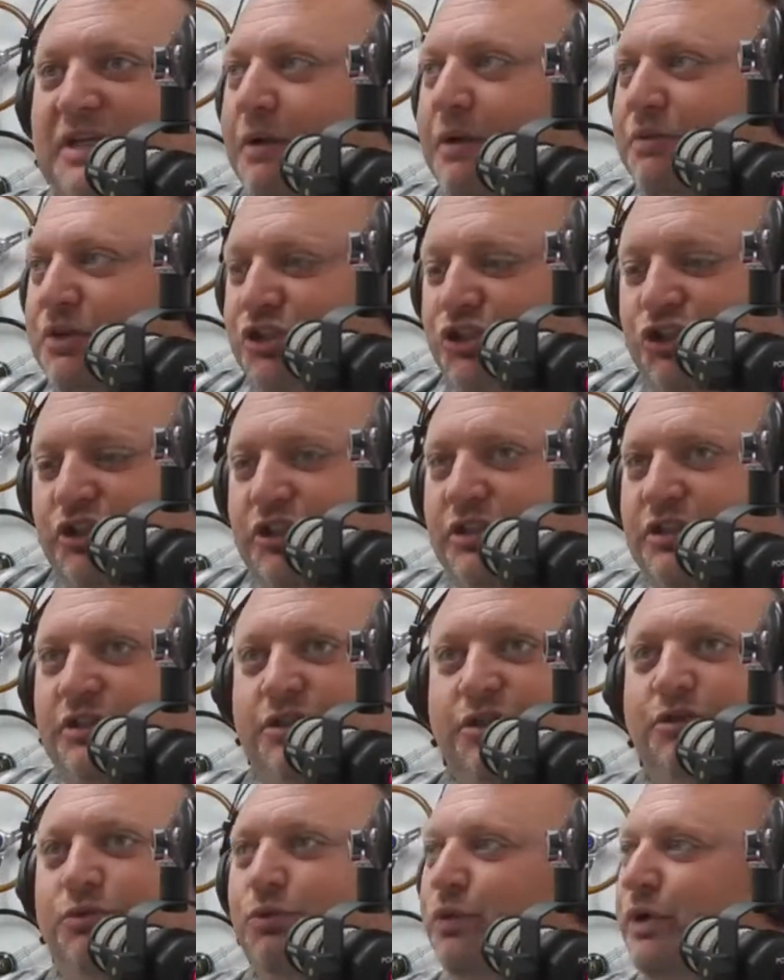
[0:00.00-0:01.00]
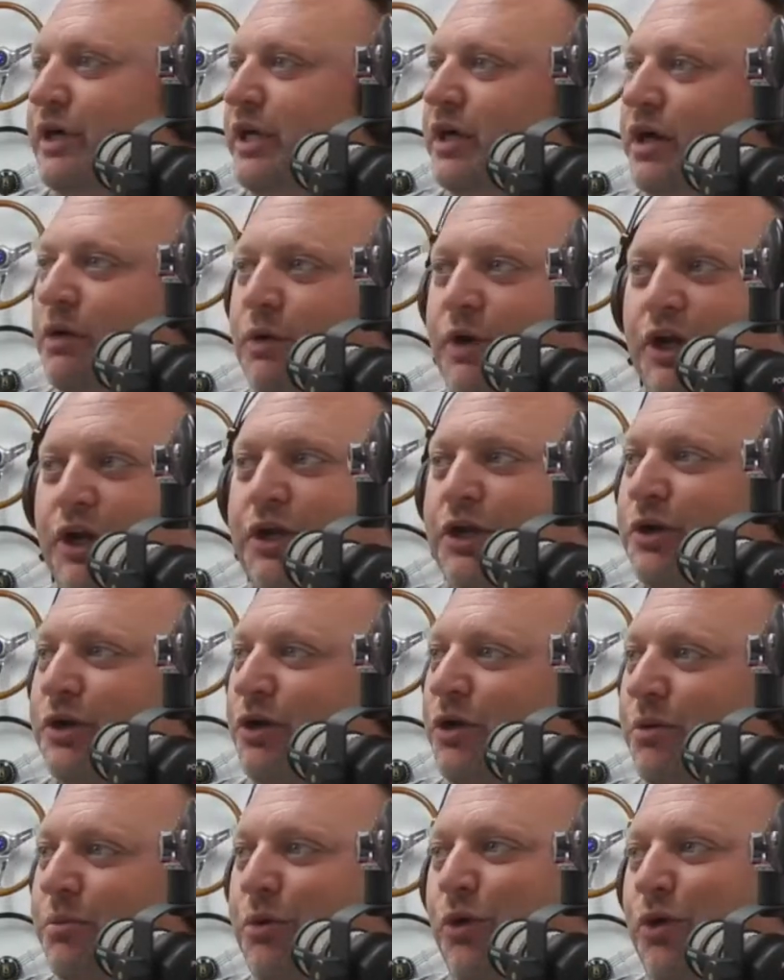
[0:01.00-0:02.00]
It was just, dude, we're good
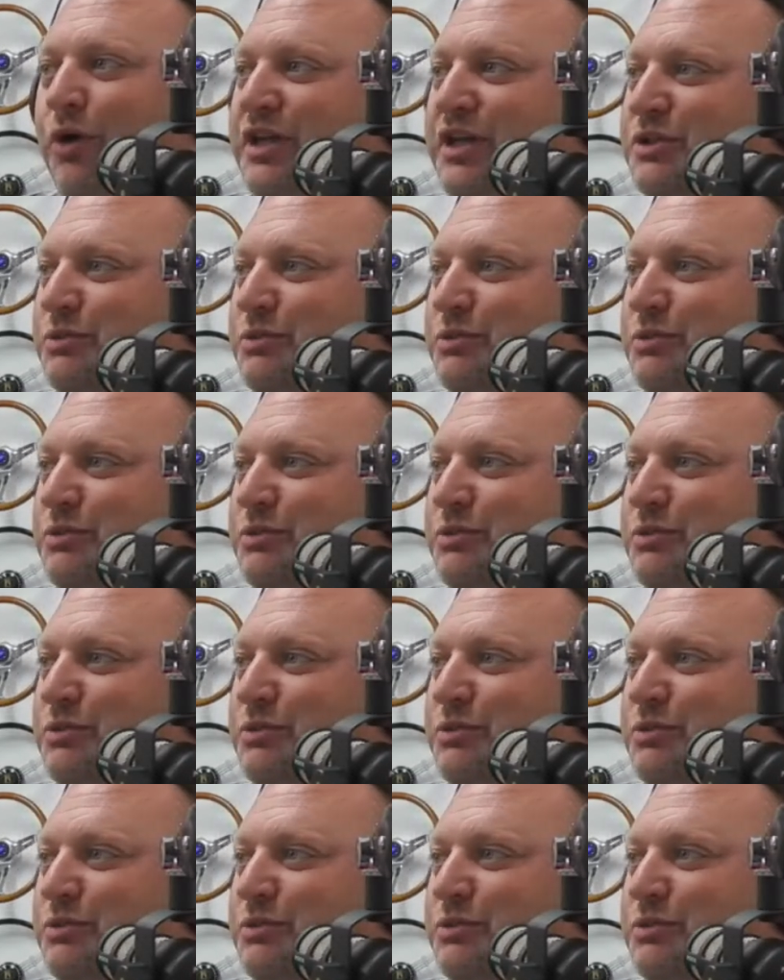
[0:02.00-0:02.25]
old boys.